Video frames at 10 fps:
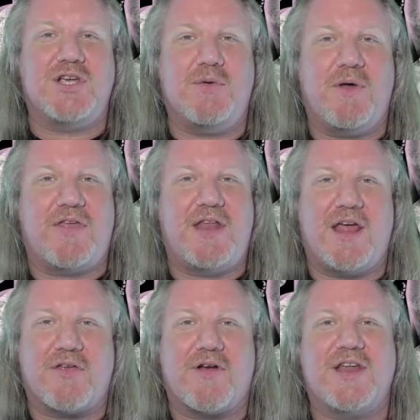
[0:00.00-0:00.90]
you with
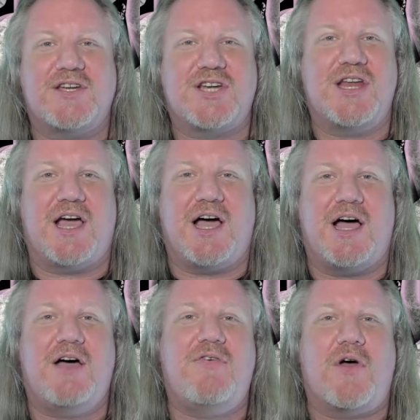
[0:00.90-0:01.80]
another edition
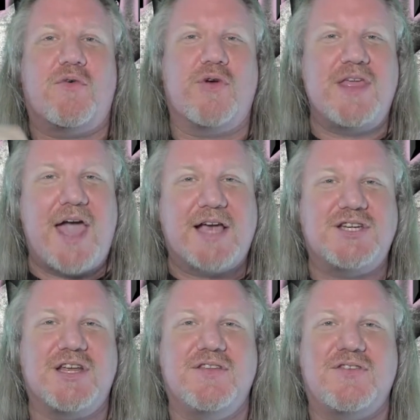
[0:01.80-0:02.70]
of
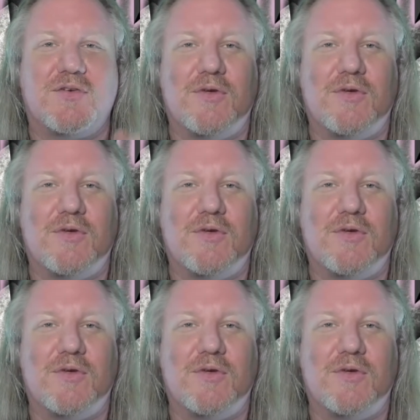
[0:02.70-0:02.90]
Reactions,